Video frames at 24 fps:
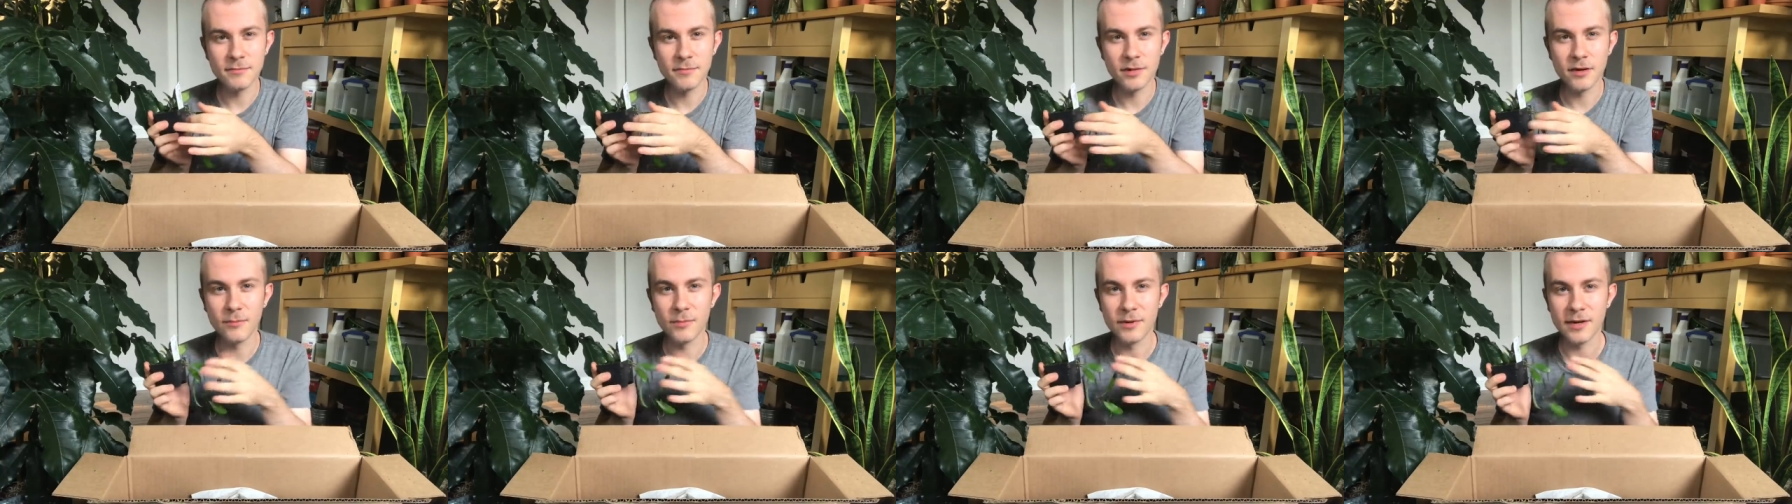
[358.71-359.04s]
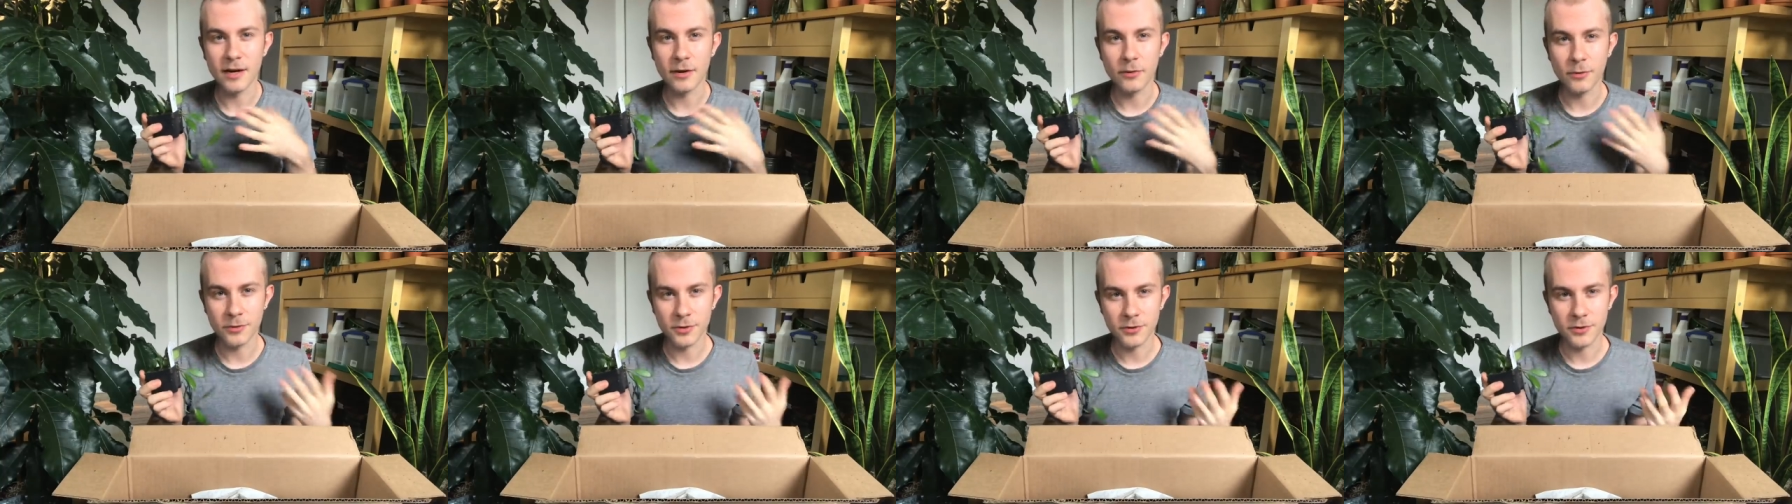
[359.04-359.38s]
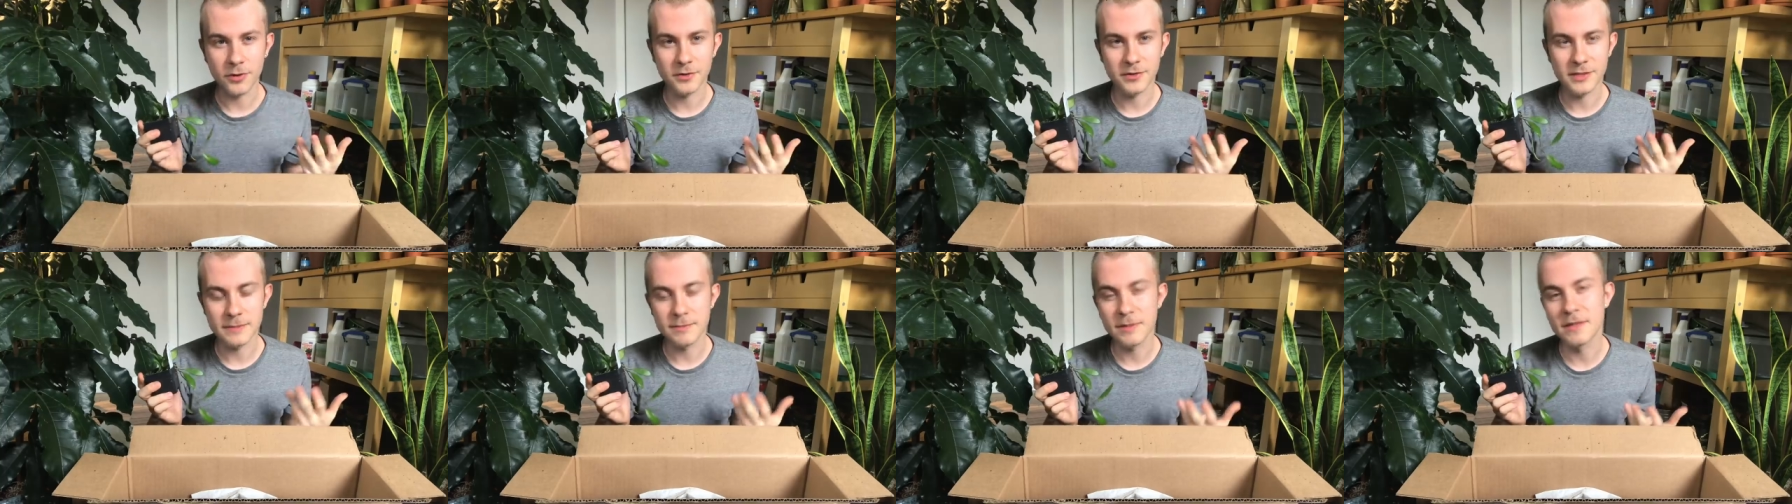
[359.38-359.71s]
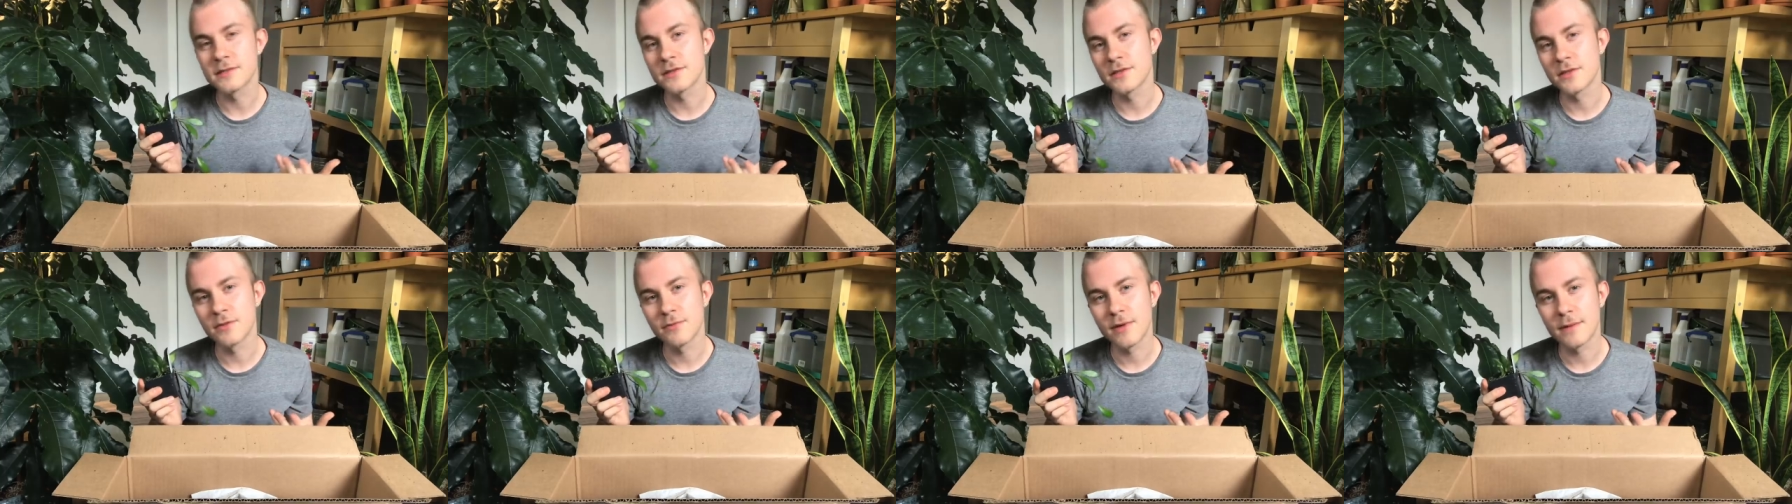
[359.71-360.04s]
but when I ordered all these
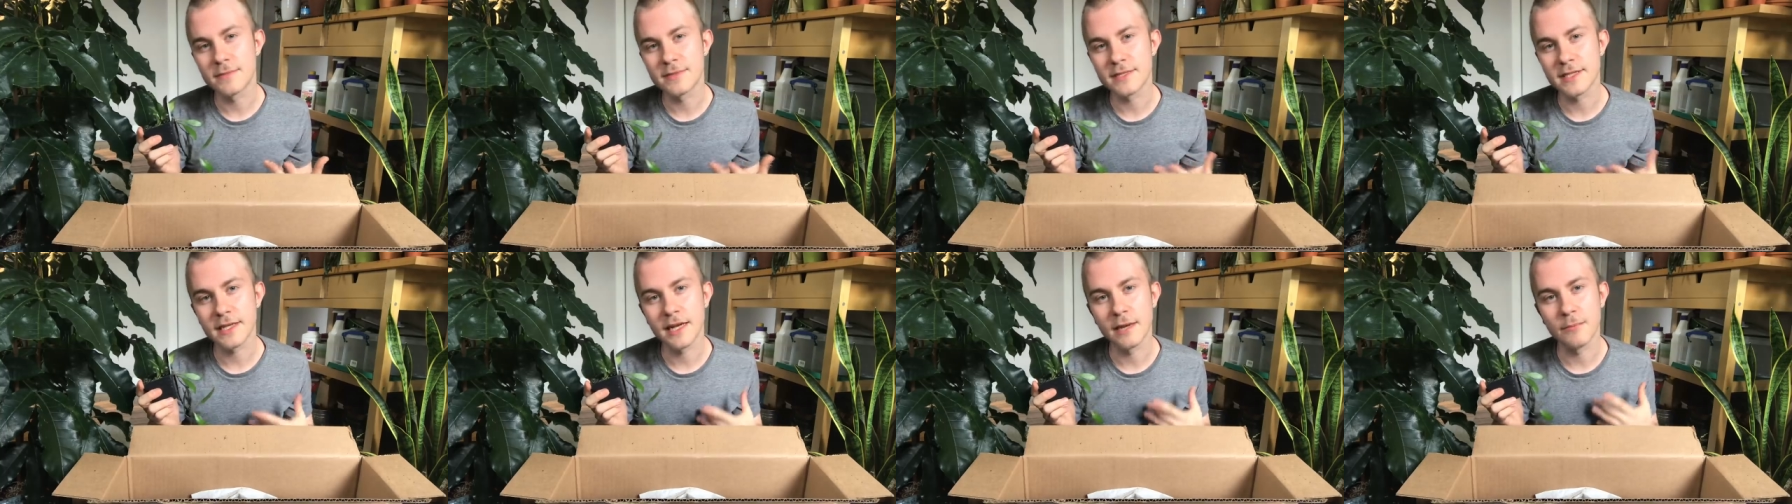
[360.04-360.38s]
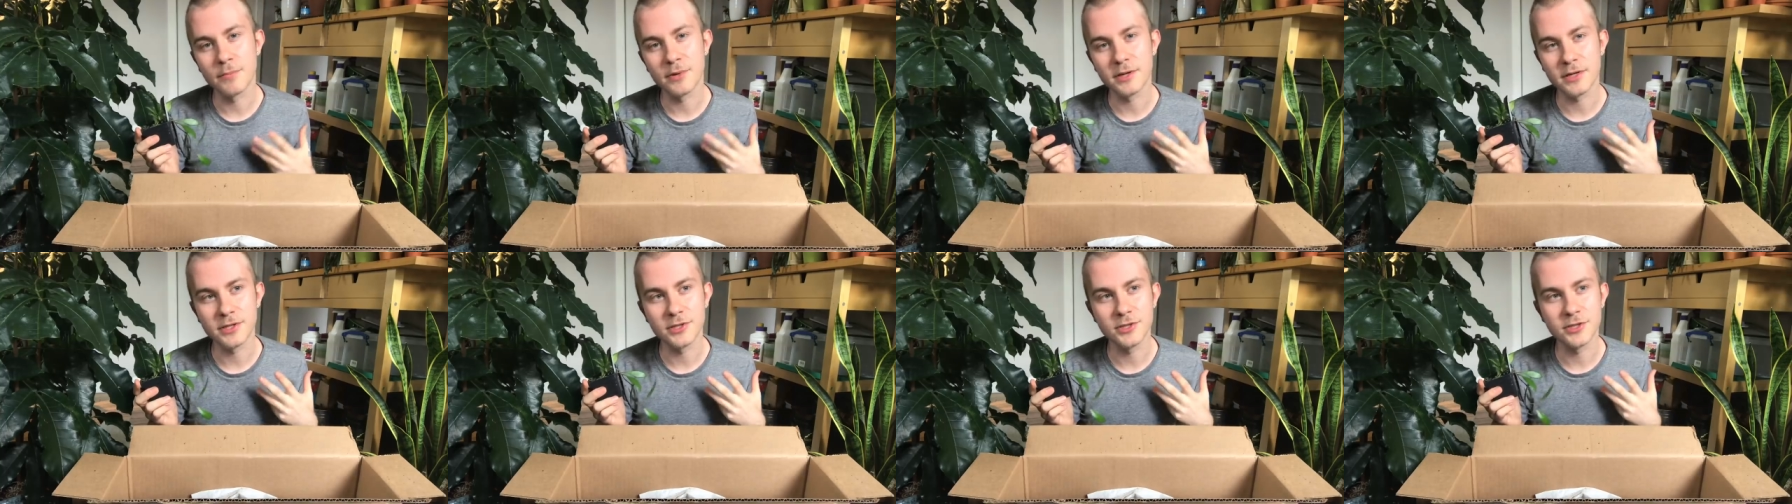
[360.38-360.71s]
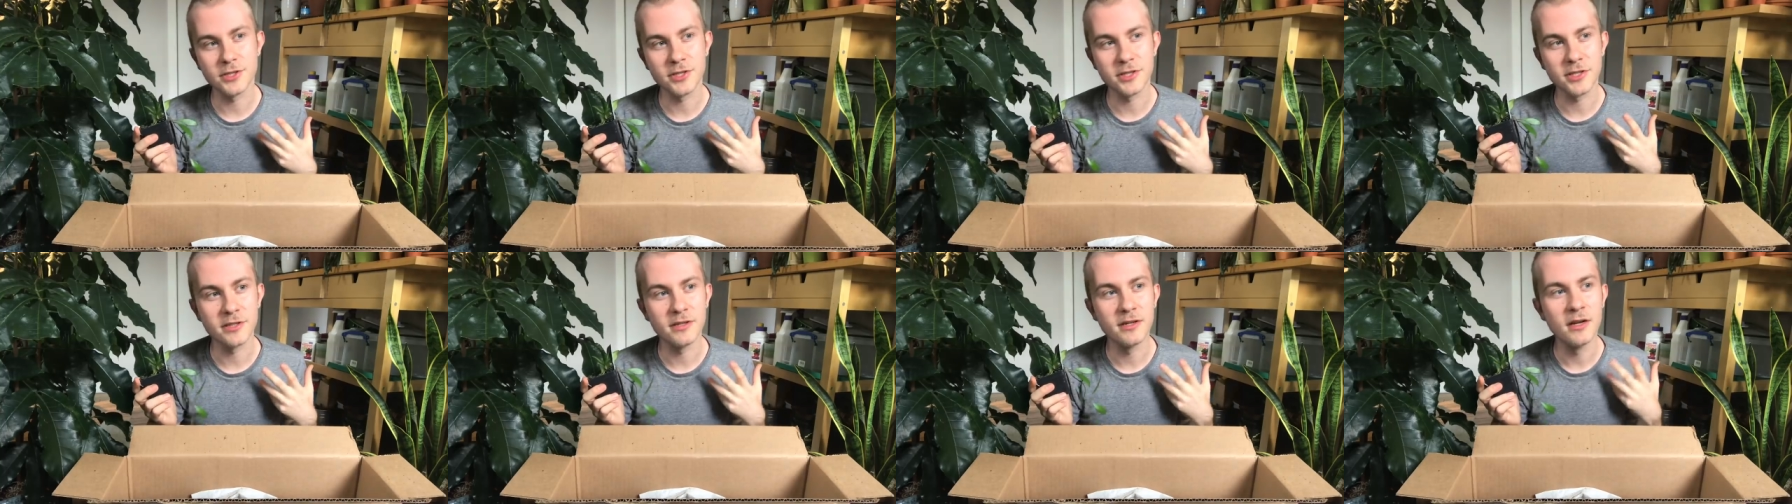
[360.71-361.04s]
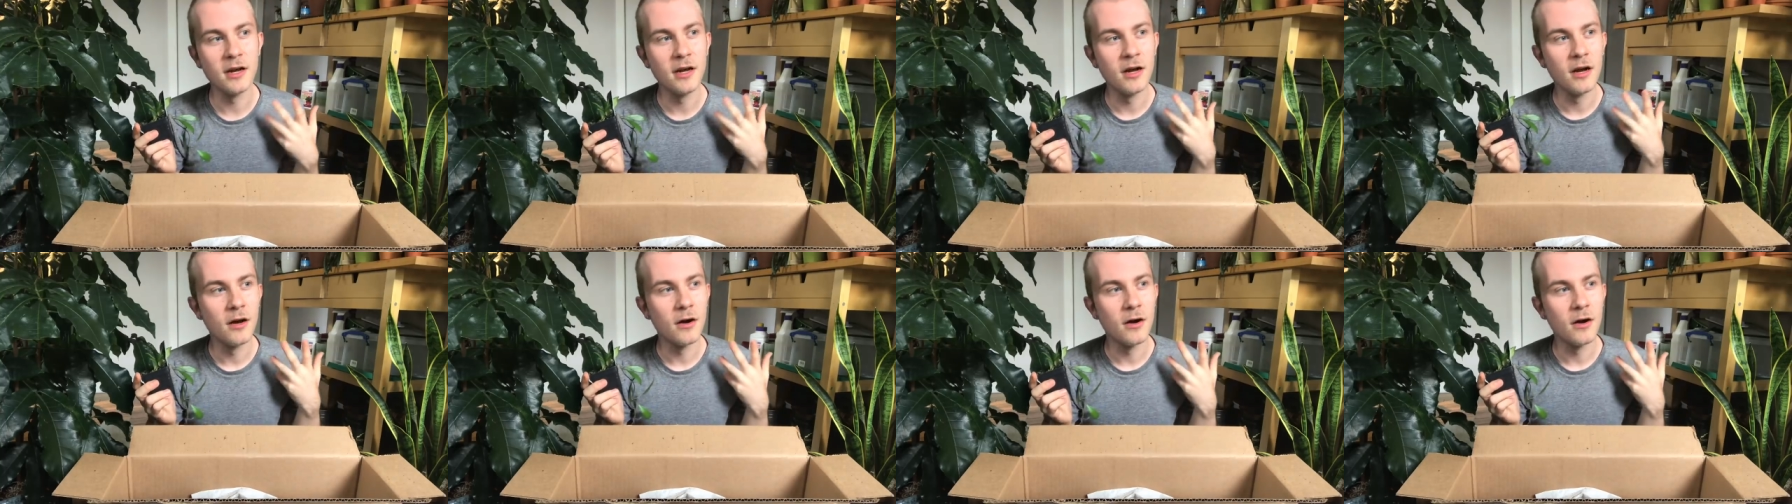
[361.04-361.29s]
plants on the website, I'm pretty sure